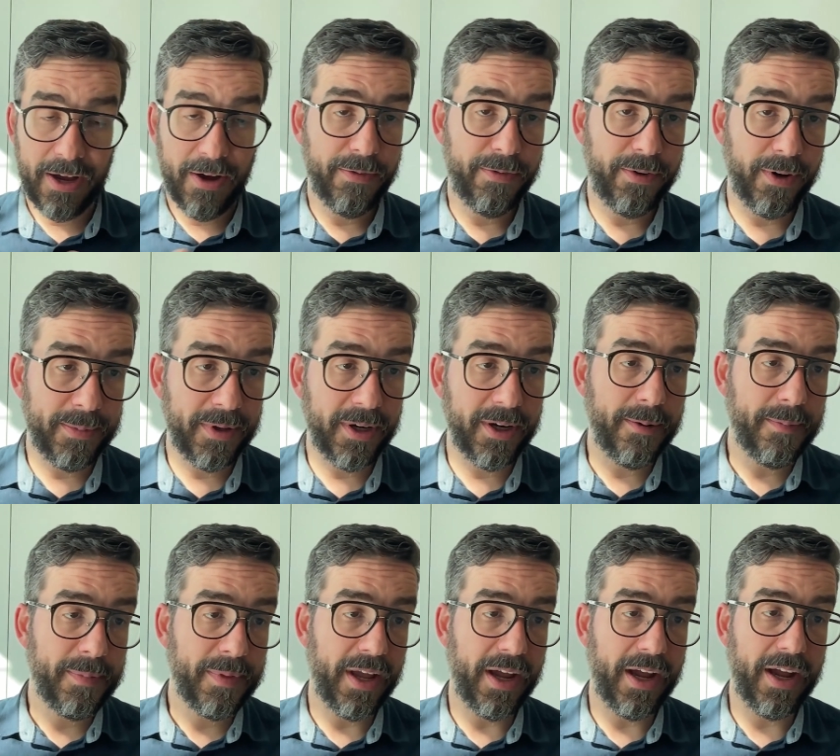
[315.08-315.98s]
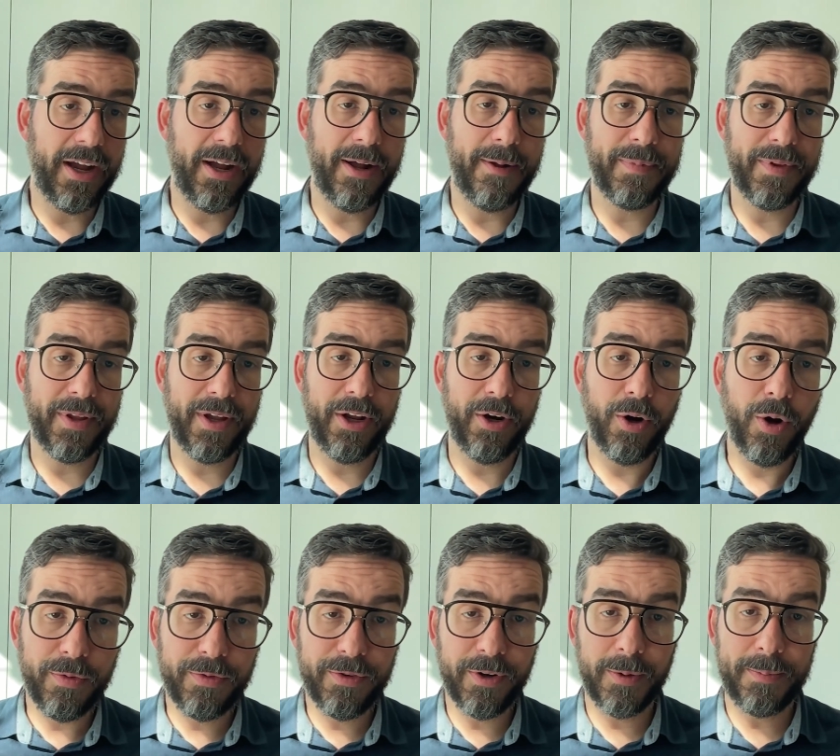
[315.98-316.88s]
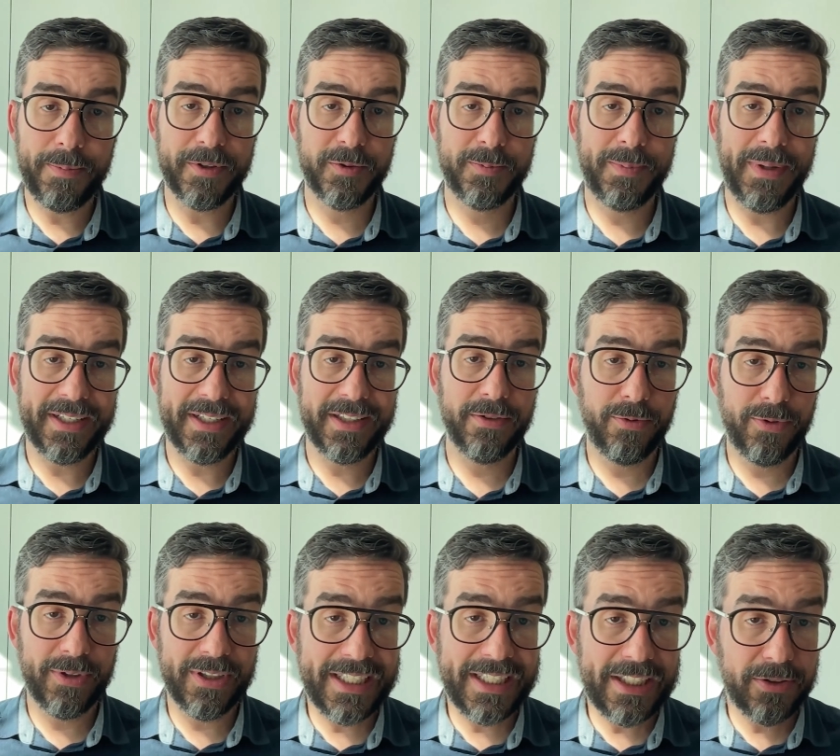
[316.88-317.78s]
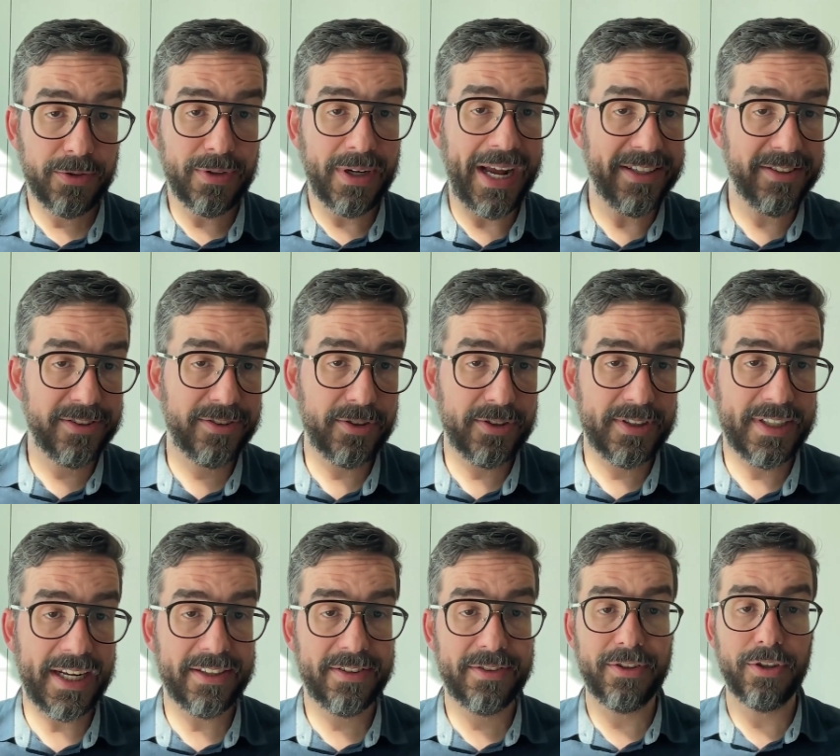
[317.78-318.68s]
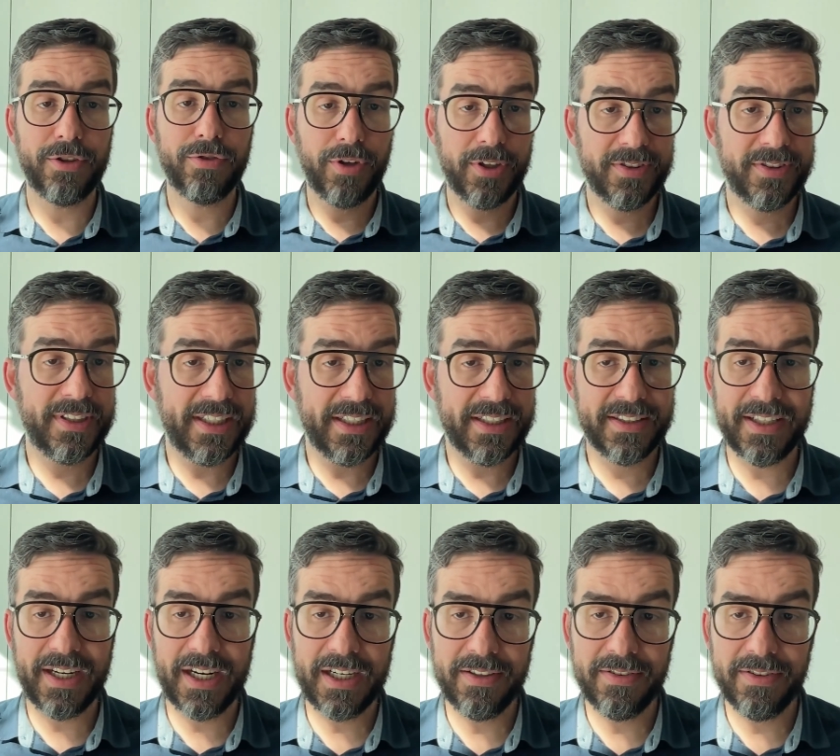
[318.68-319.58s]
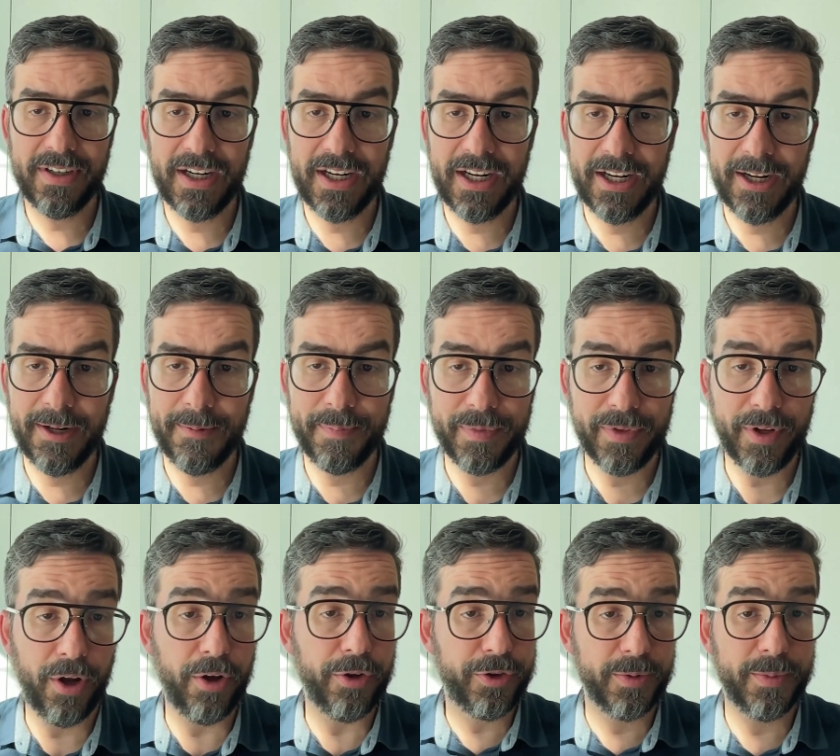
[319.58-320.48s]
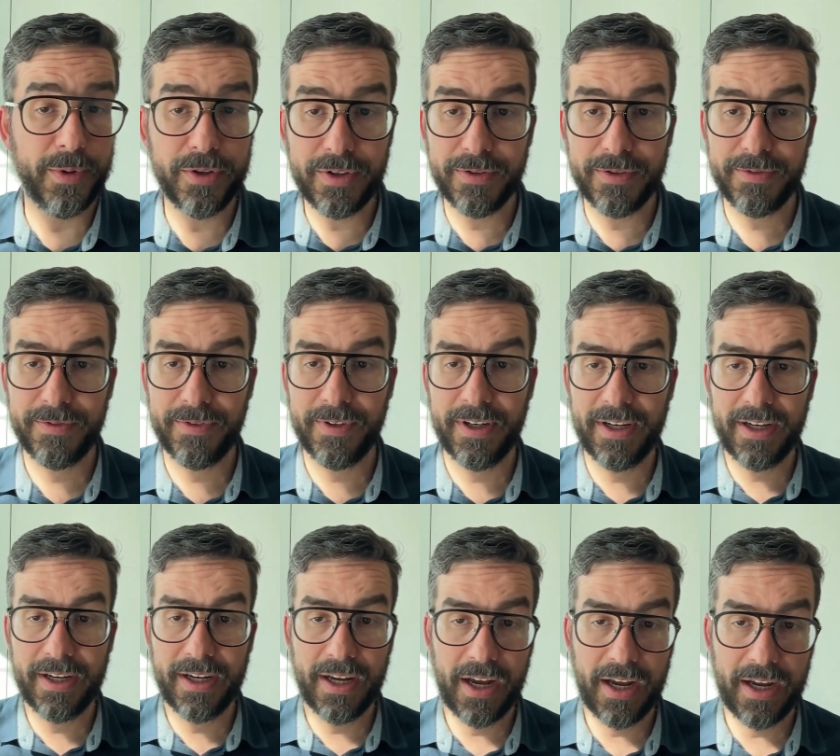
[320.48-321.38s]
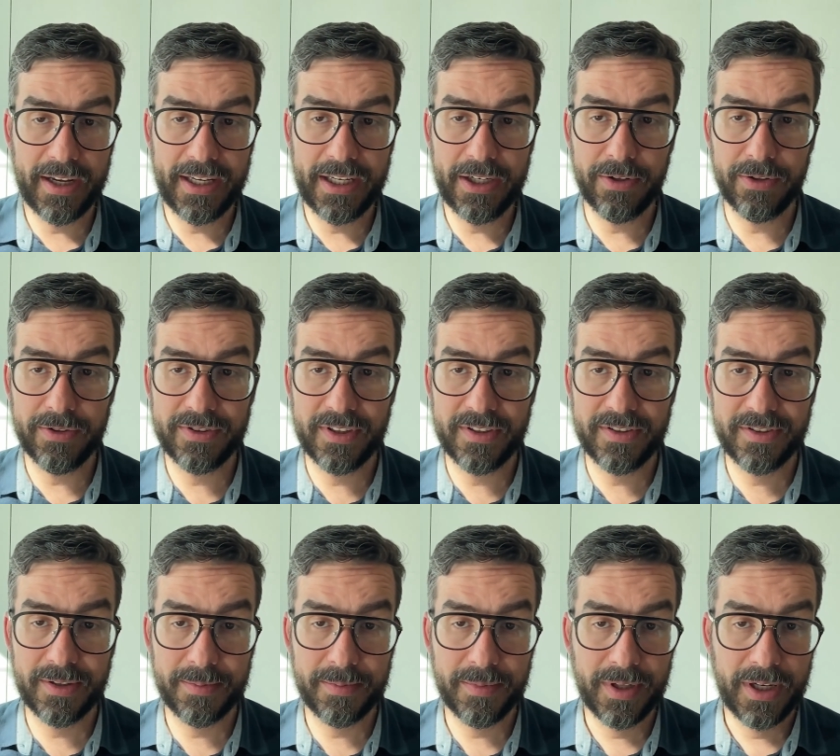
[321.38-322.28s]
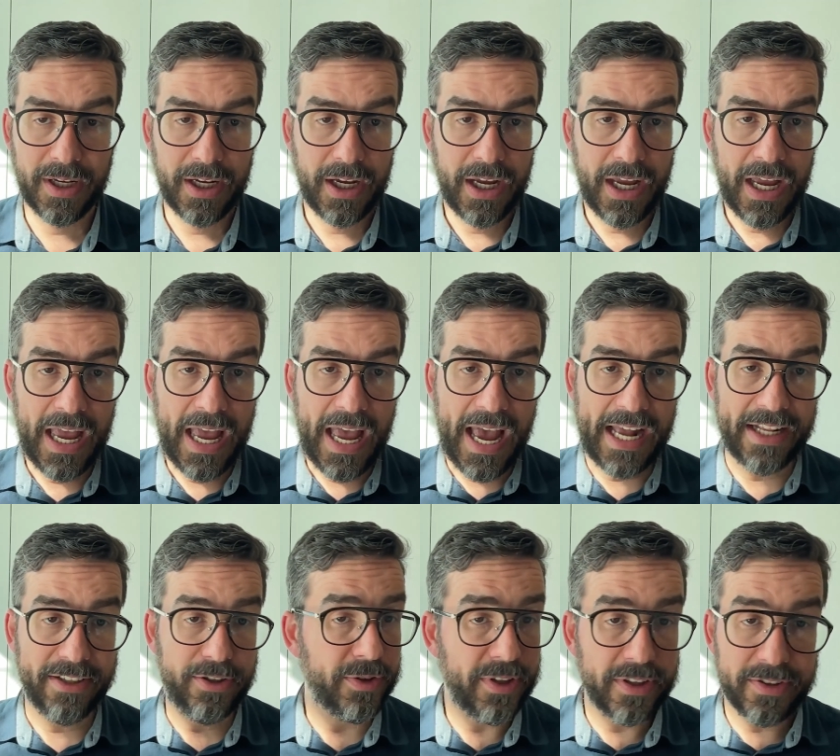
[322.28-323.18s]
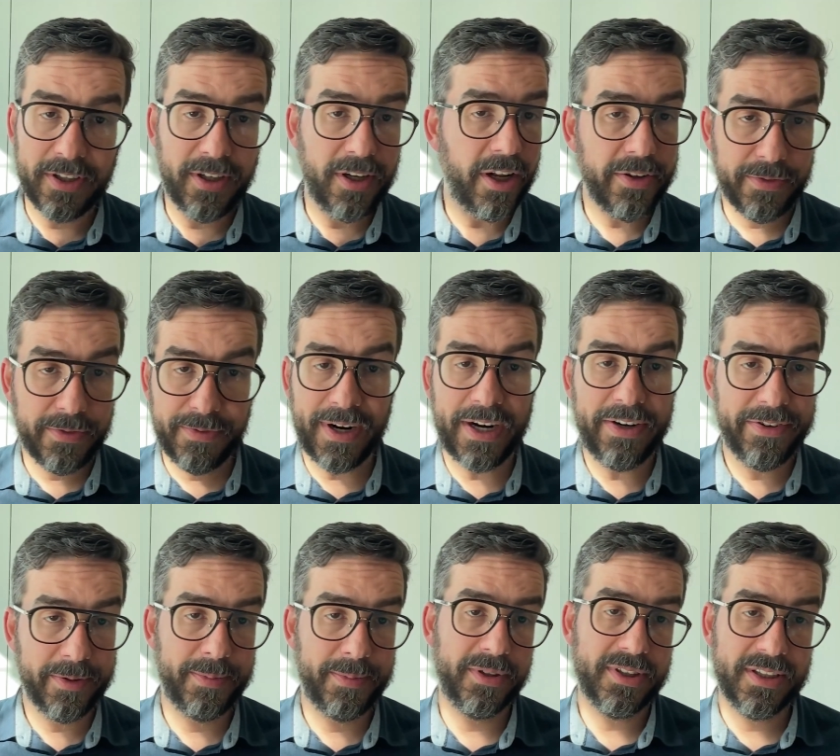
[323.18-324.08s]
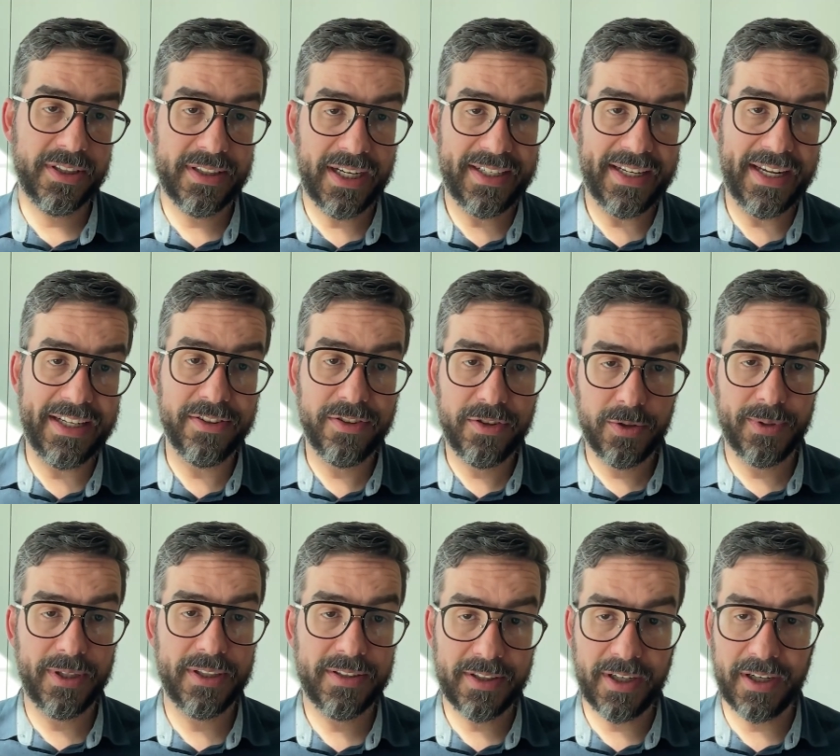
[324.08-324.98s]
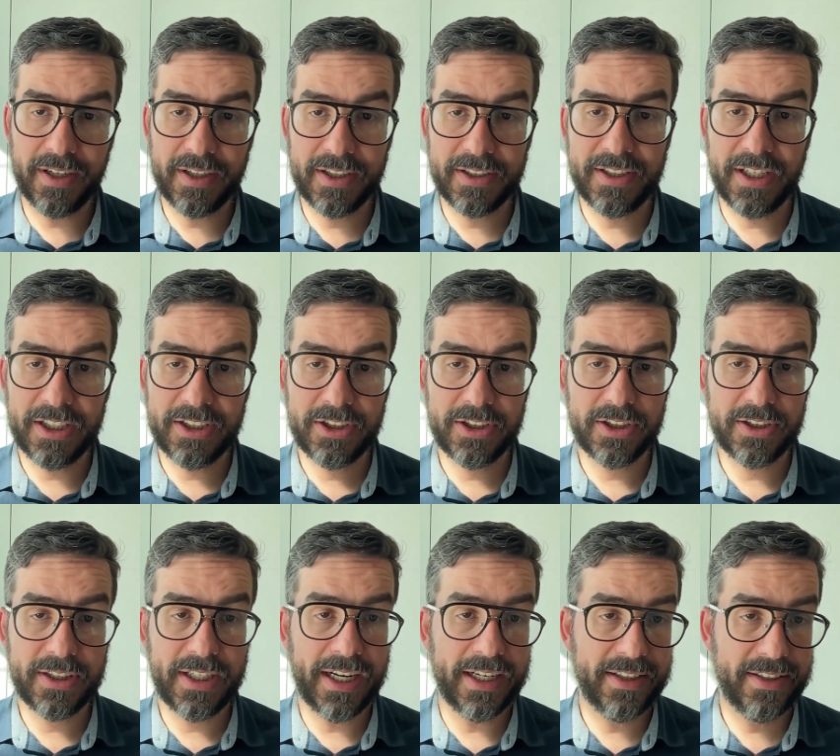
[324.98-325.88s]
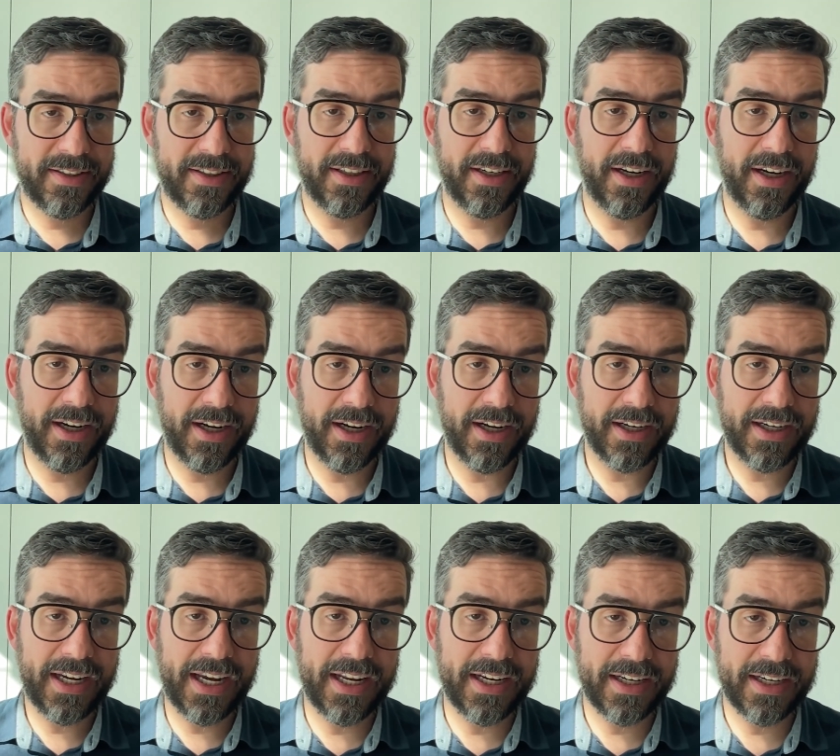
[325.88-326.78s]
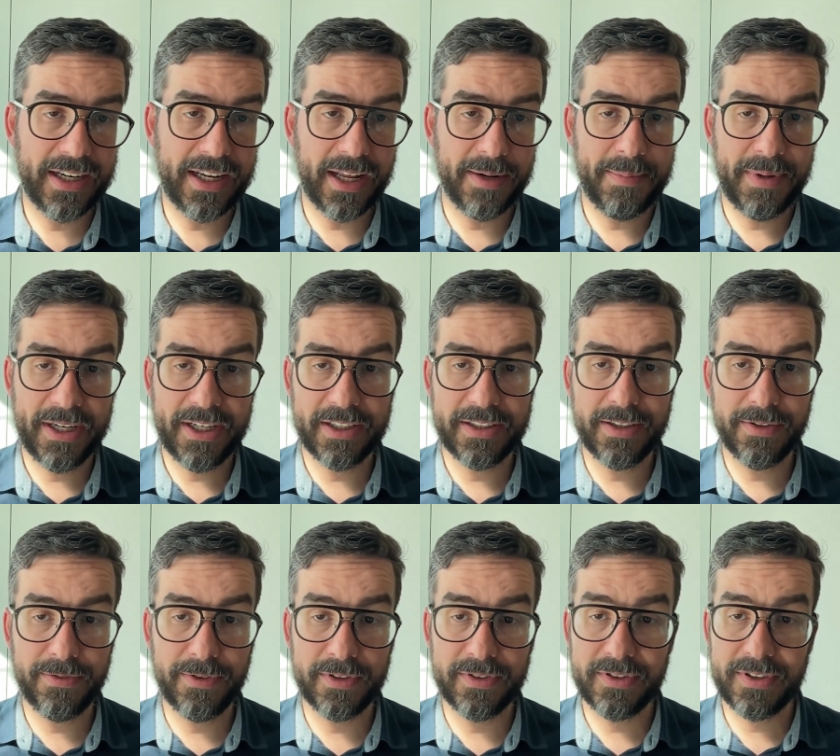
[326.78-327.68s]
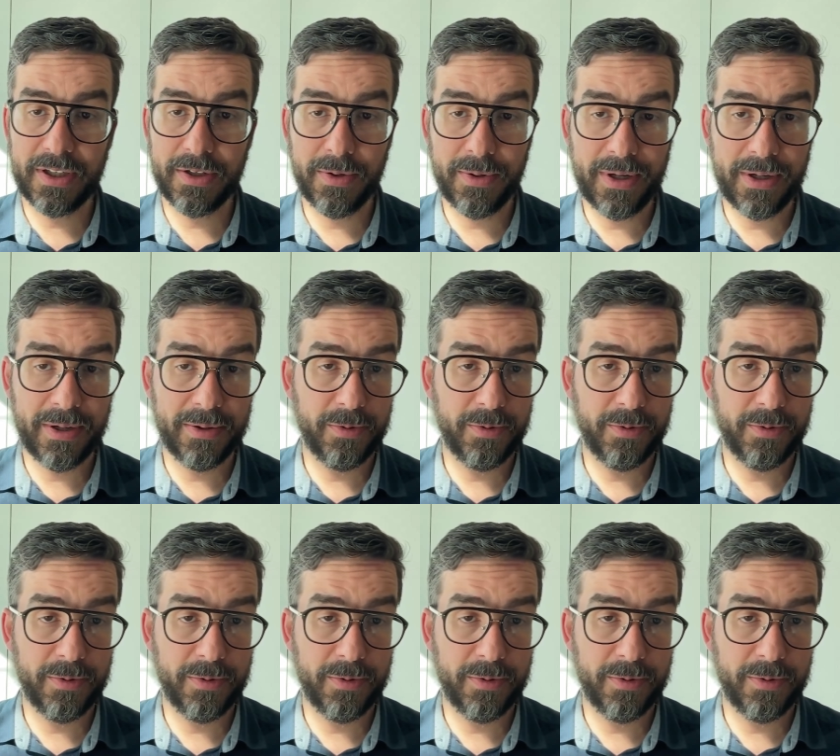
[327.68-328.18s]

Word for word: from a, um, an overall perspective, we need to answer that across the entire um, automotive uh, uh, ecosystem. And so there's a lot of variables in that end-to-end architecture that uh, can can make a difference. So